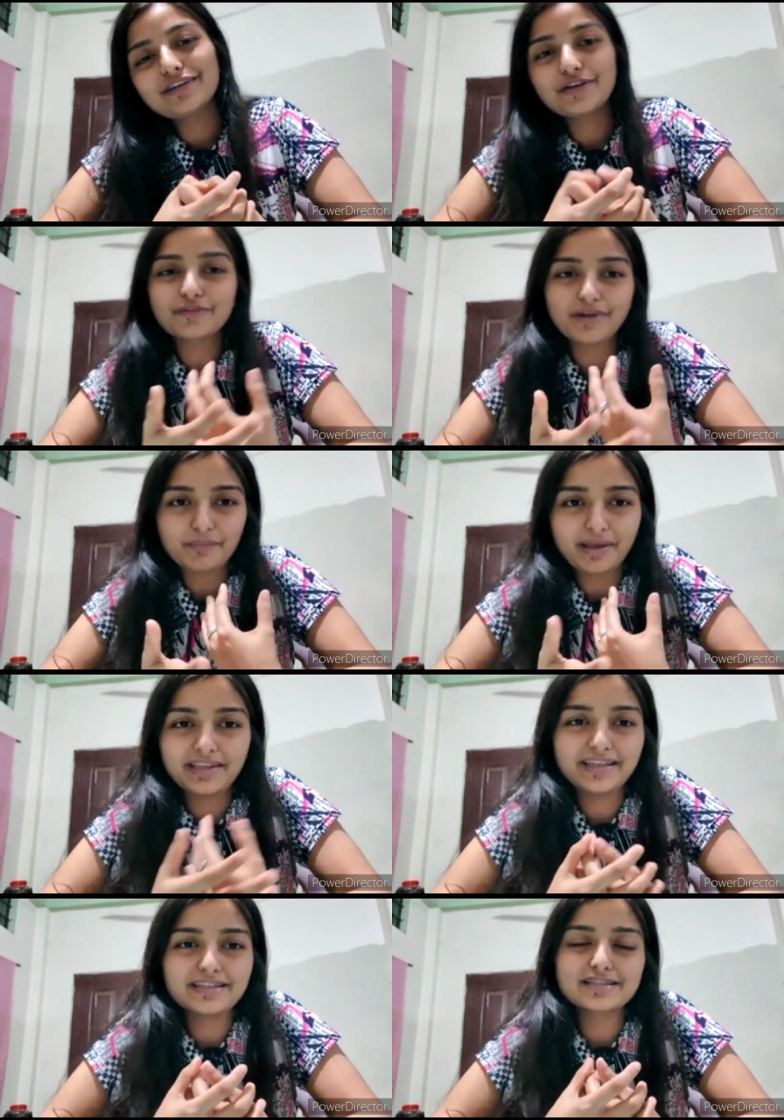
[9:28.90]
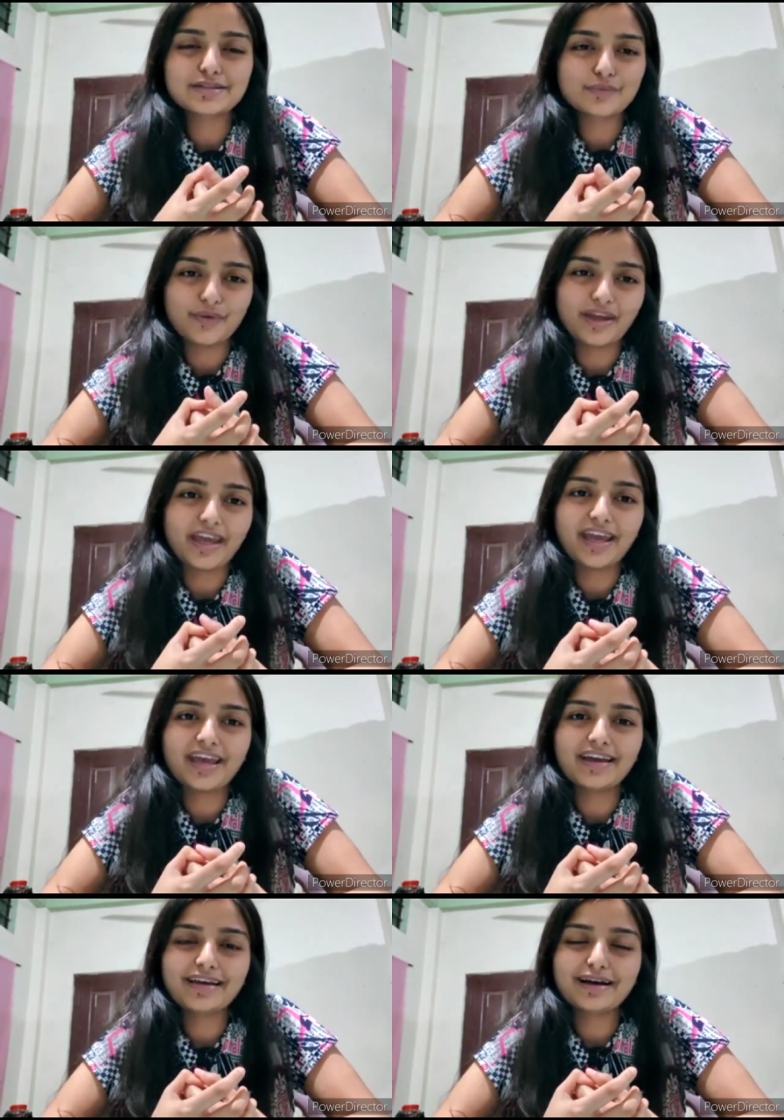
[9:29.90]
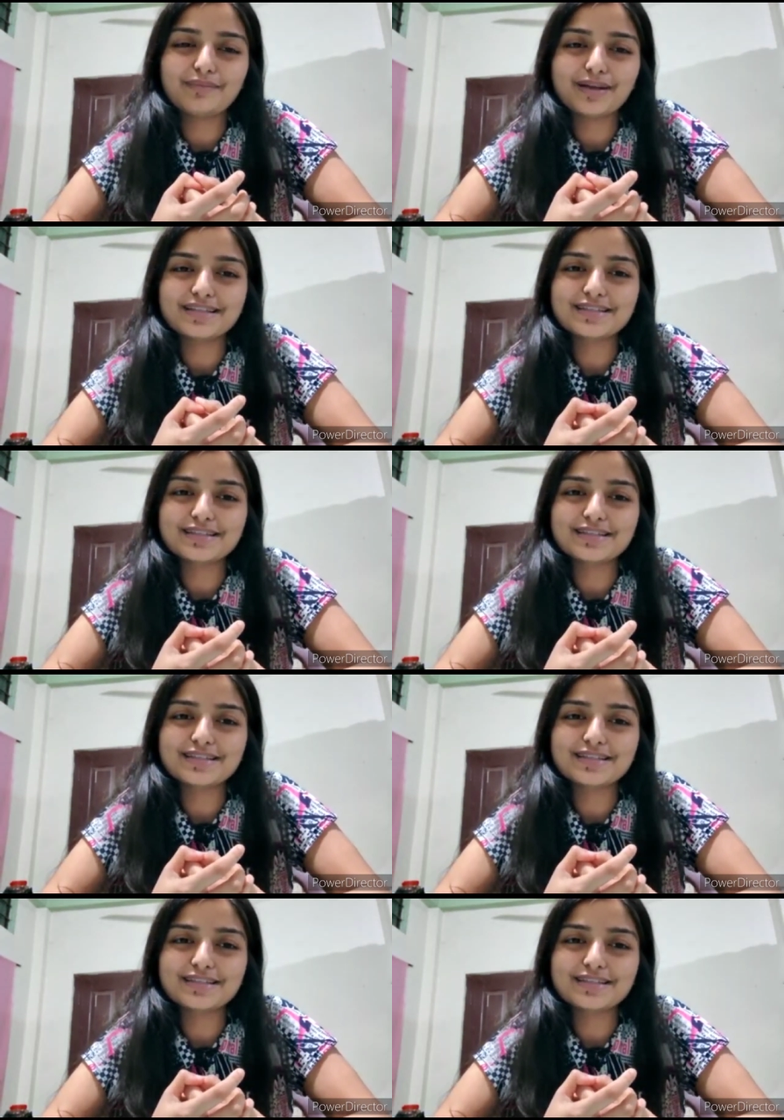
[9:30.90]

your rebellious way. God